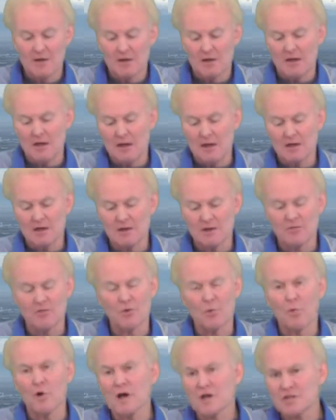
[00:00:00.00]
And the
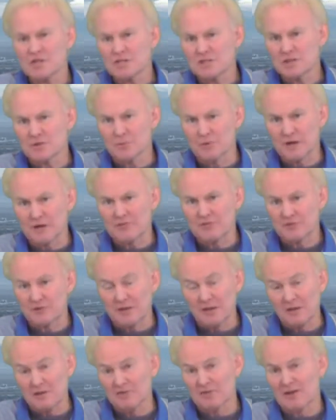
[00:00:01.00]
Washington
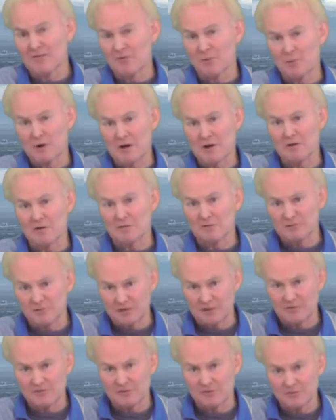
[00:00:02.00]
Redskins have a record of
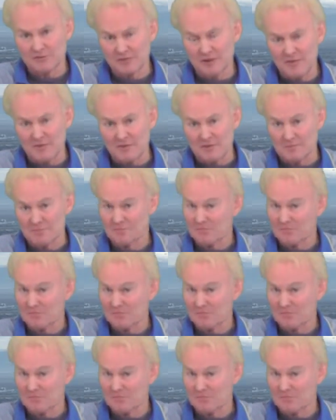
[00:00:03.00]
6-7.